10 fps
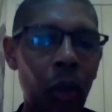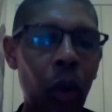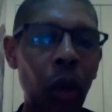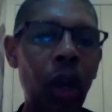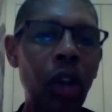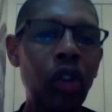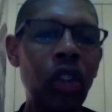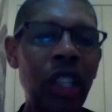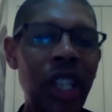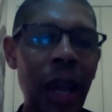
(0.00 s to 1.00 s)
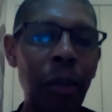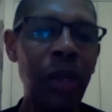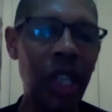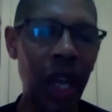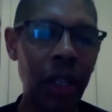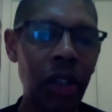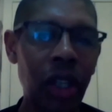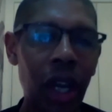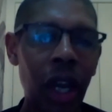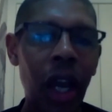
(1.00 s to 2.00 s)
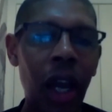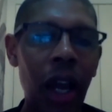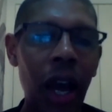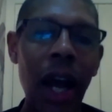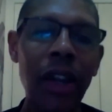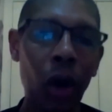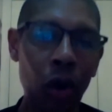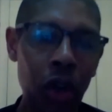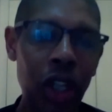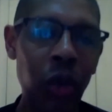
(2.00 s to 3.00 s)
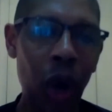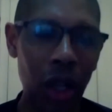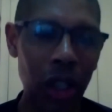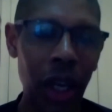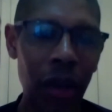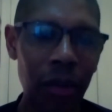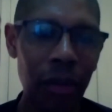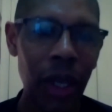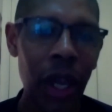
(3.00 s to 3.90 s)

Well, 110%. I know Chris Wilder,